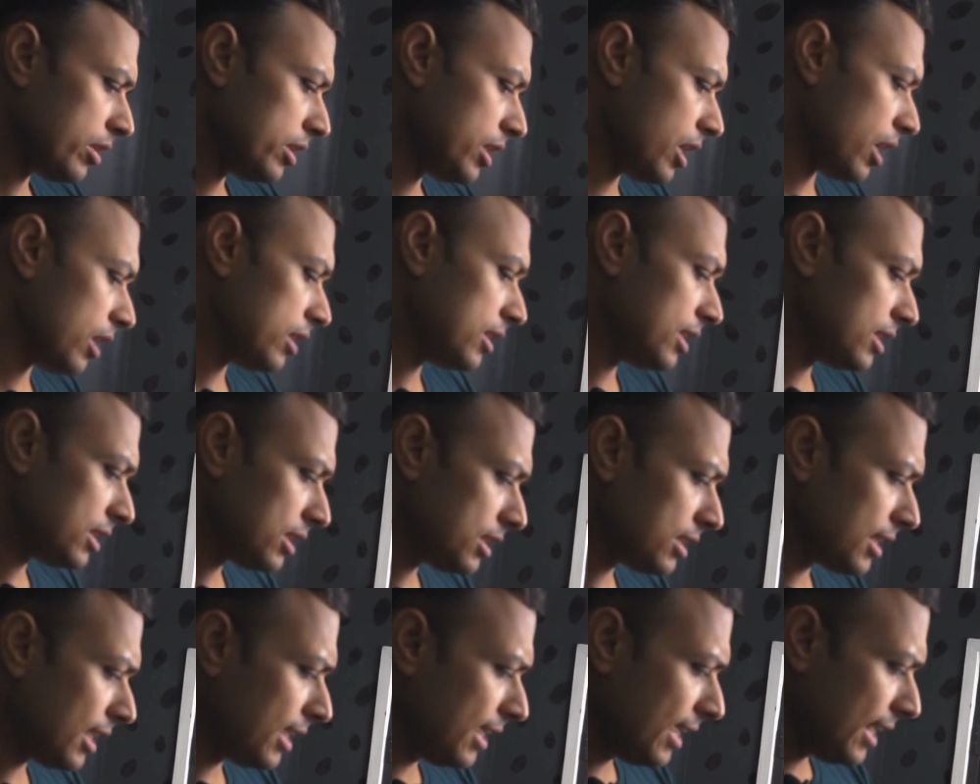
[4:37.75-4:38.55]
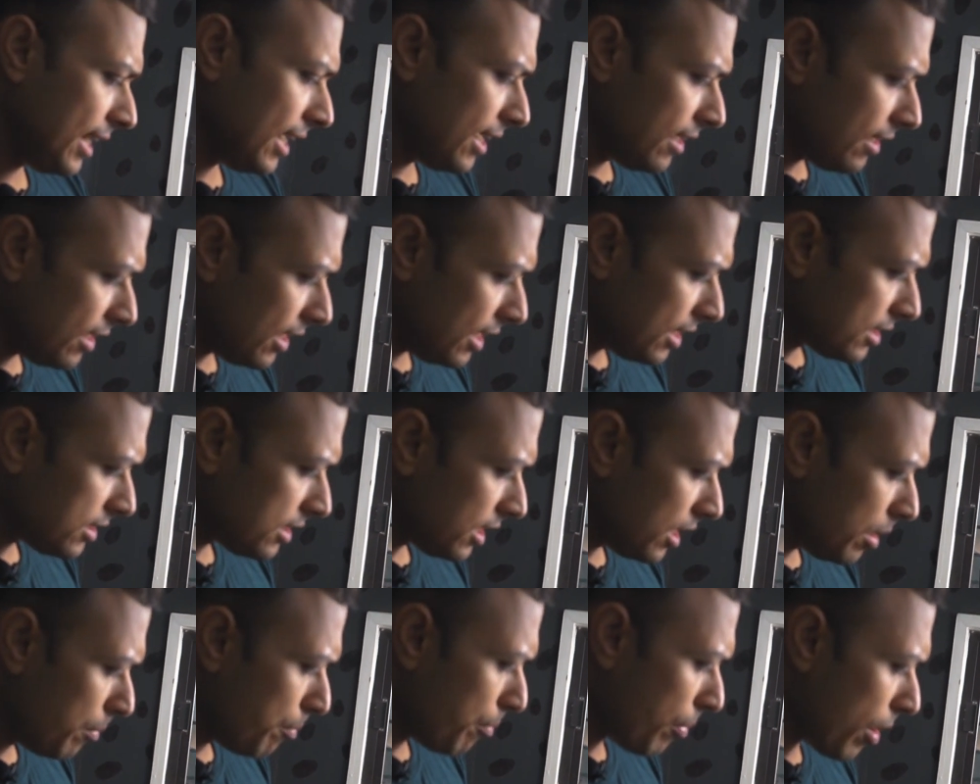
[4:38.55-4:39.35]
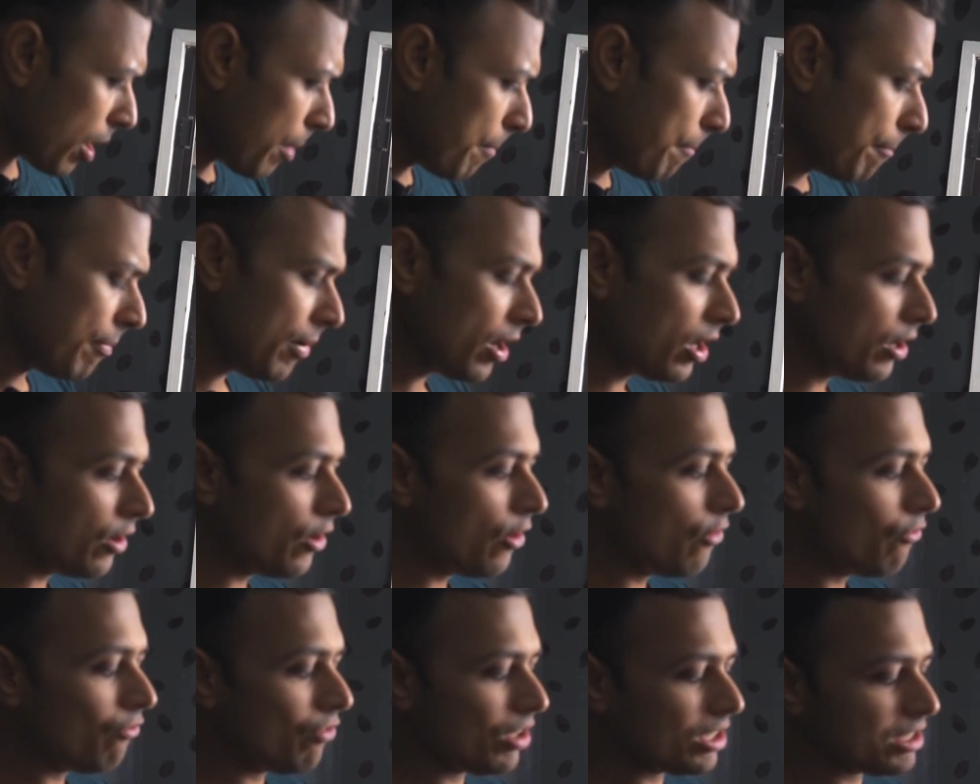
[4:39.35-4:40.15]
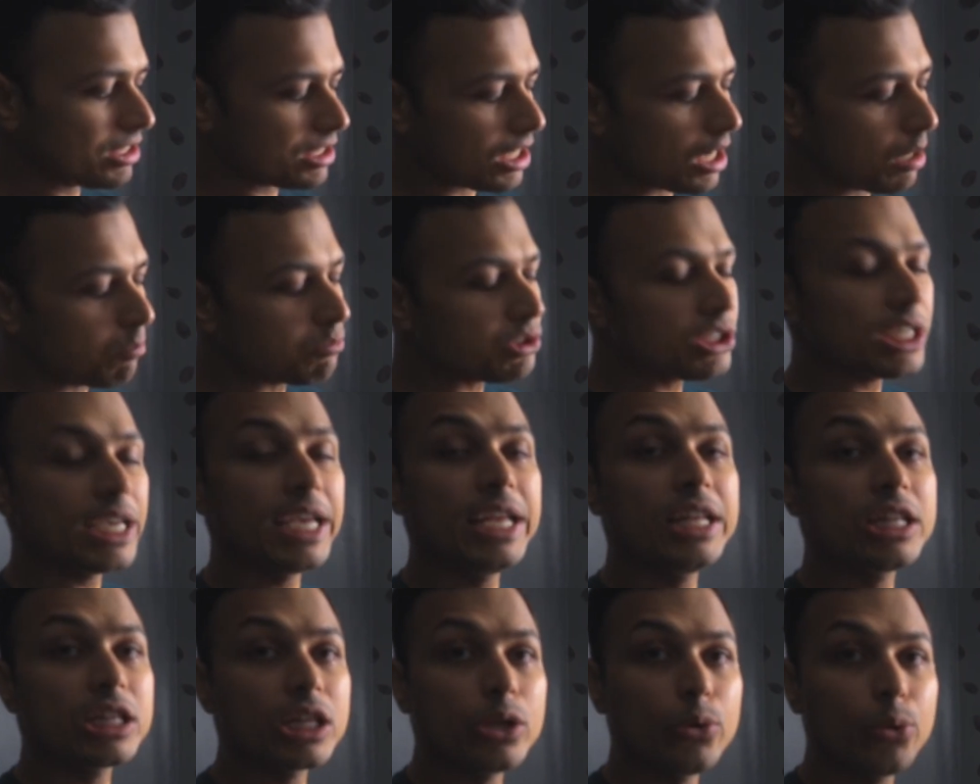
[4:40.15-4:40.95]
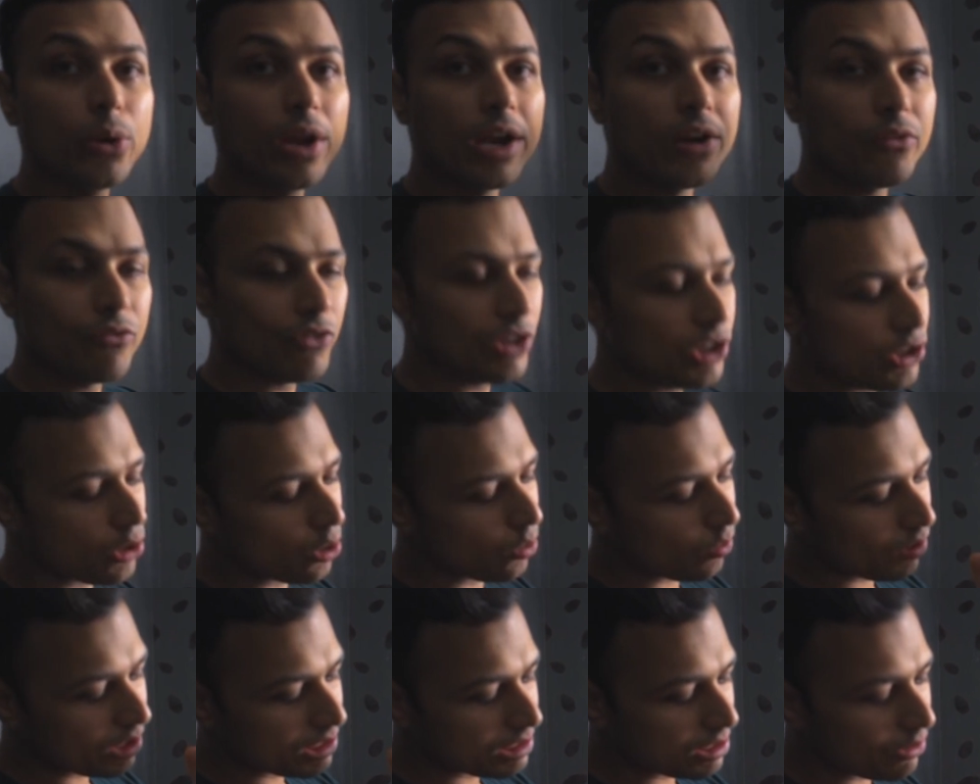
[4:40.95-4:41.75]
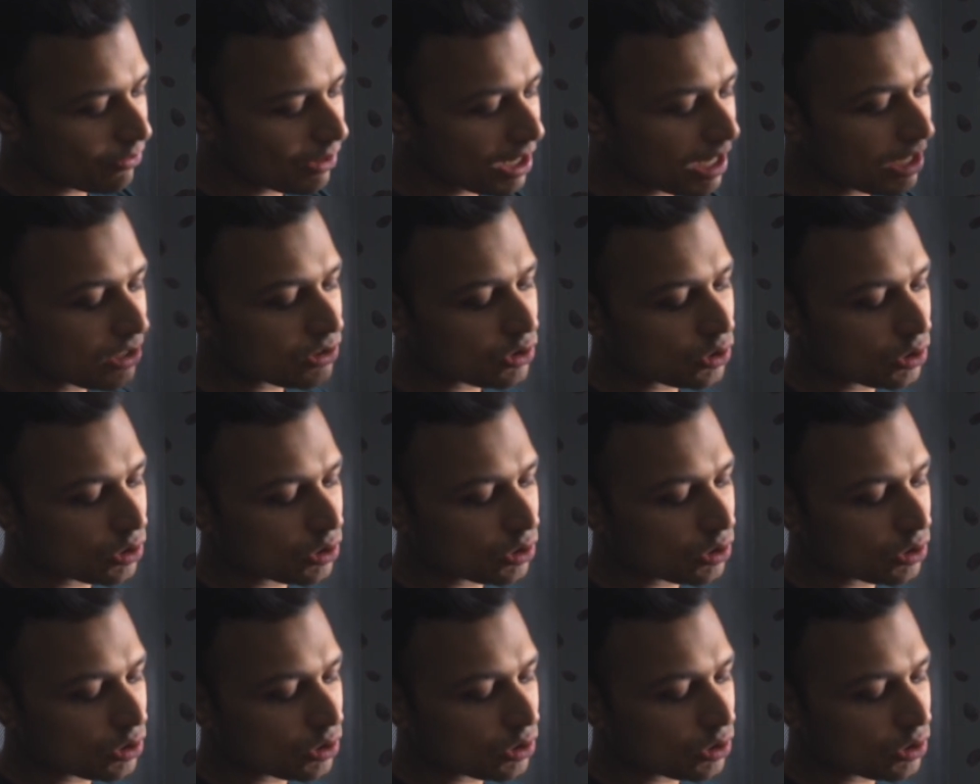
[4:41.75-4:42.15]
Yeah, this is a DDC pump which comes included with your reservoir.